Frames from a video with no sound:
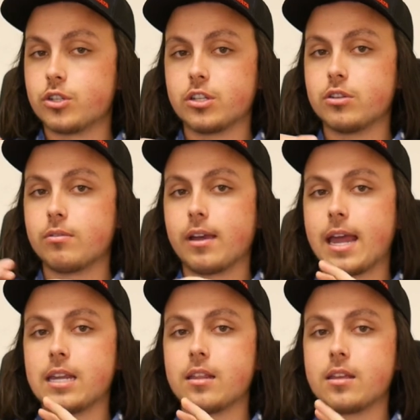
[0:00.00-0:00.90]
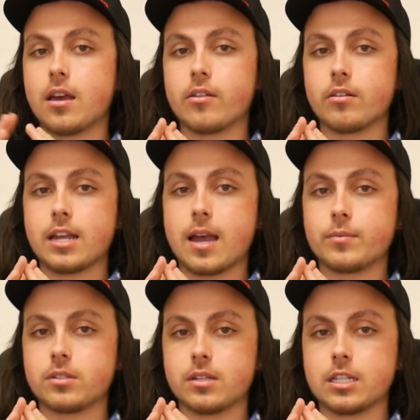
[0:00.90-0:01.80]
could do any of the other
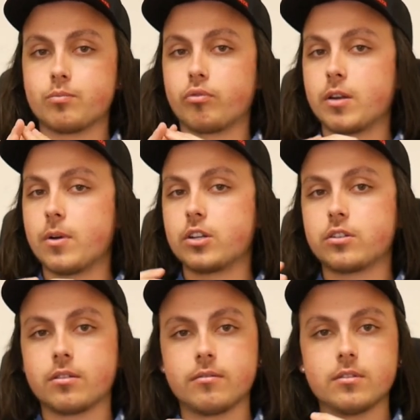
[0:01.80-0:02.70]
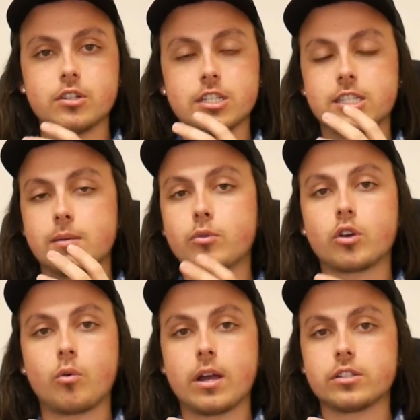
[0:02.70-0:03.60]
e-apps. It's pretty much just similar
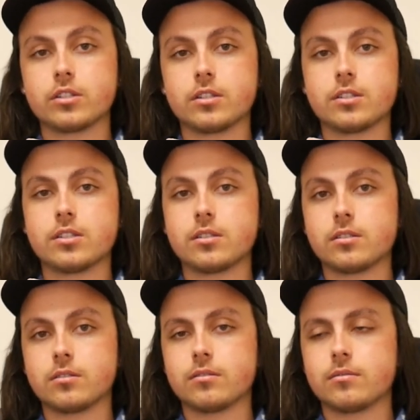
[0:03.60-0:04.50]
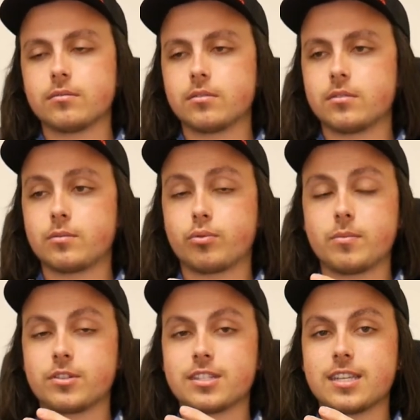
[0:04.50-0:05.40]
questions. It's pretty
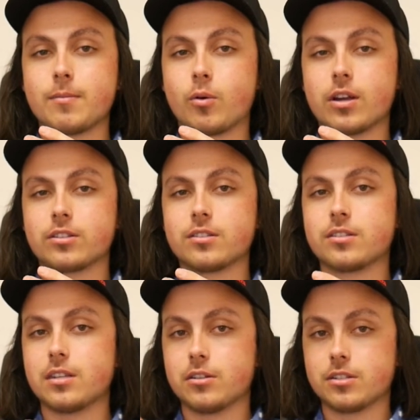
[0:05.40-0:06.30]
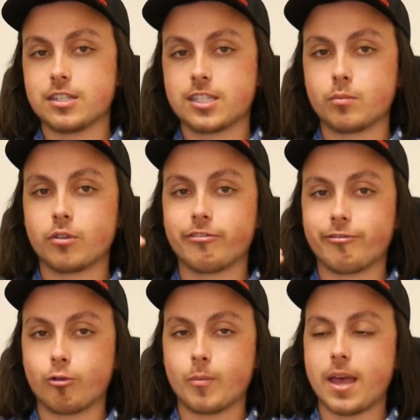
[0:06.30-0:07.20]
much the same questions in just a similar
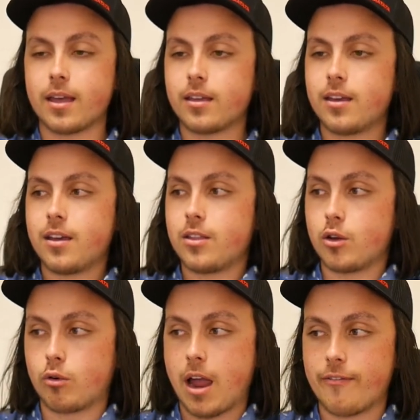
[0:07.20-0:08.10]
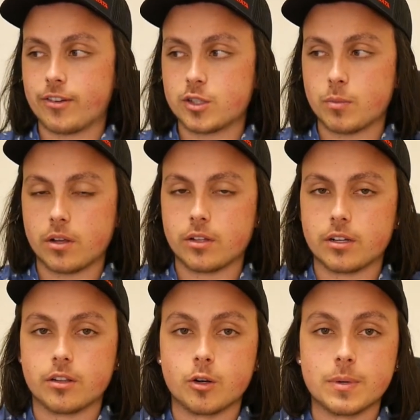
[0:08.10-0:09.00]
format. The graphics might
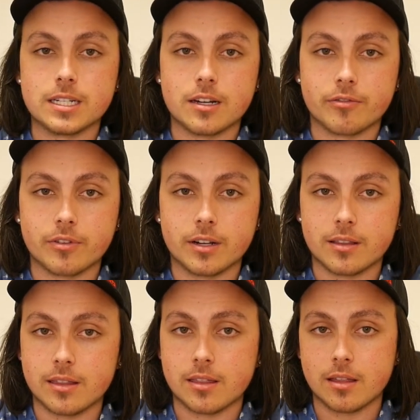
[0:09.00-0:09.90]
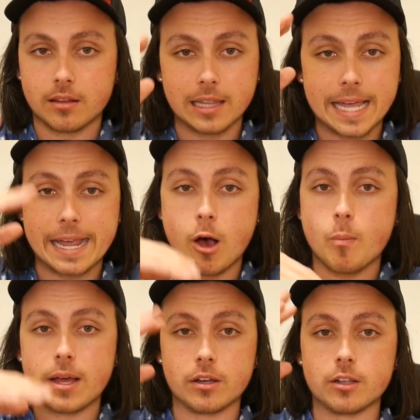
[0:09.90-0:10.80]
look a little bit different. The layout
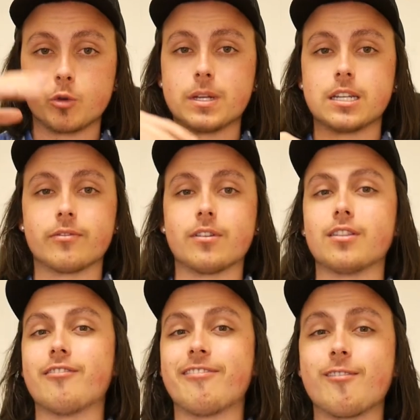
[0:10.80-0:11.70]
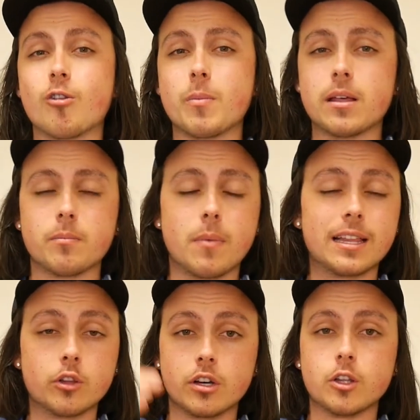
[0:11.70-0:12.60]
might look a little bit different. The format
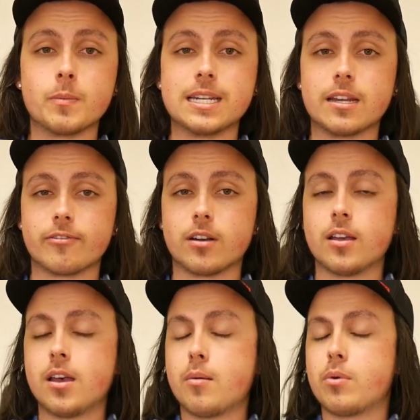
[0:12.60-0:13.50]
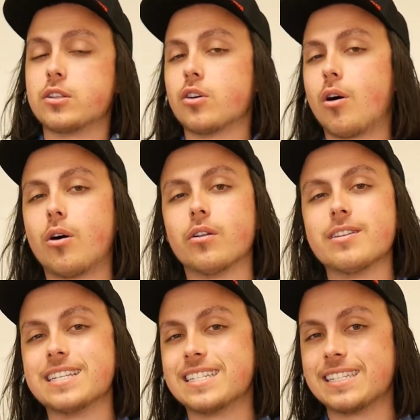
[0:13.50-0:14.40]
might look a little bit different, but it's all
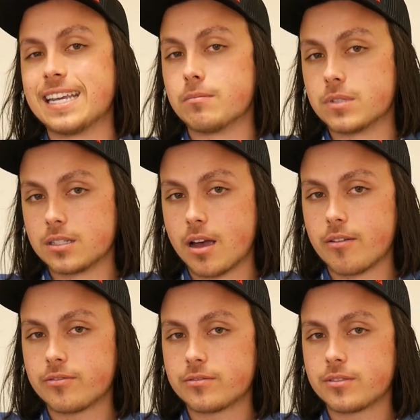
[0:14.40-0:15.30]
the same stuff.